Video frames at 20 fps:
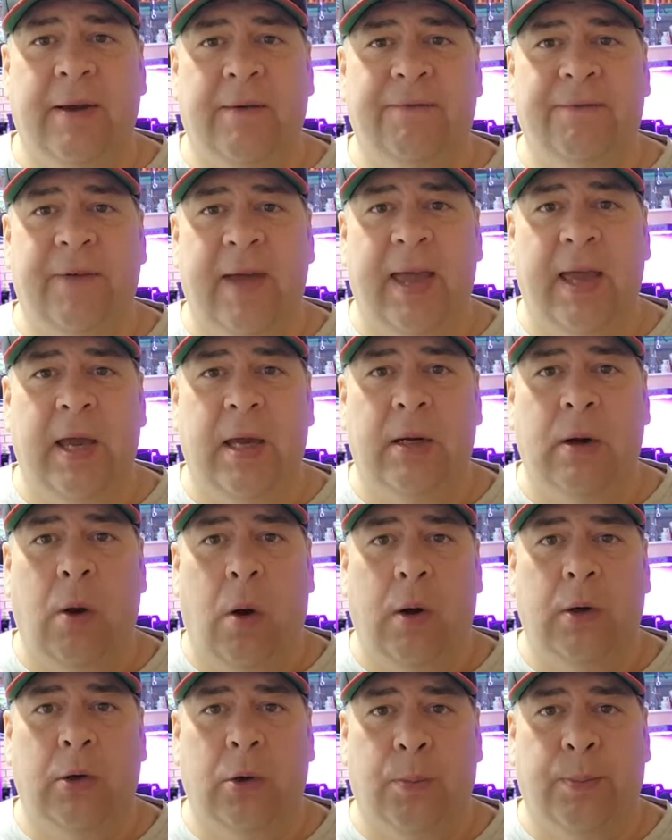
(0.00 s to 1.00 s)
a fan
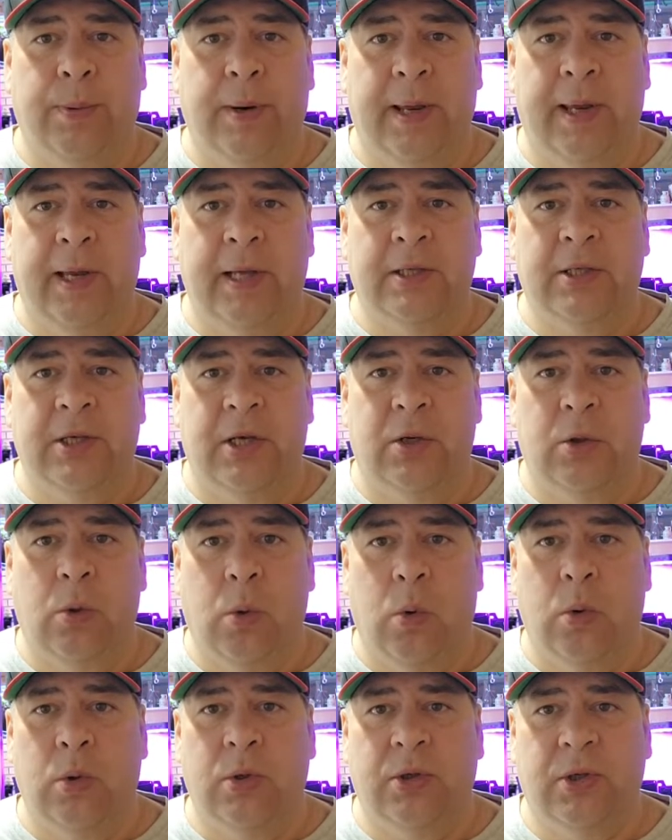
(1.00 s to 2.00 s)
on your plants
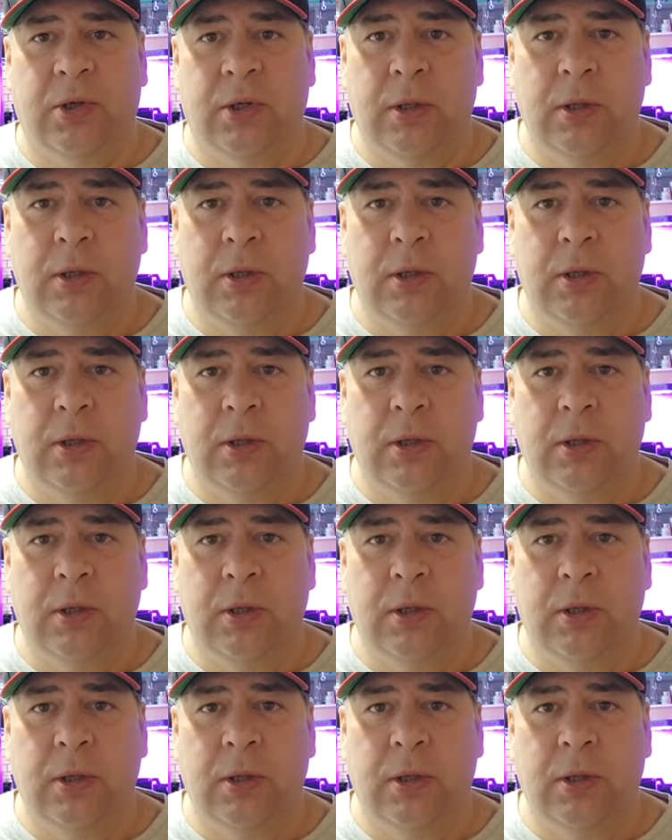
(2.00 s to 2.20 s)
indoors.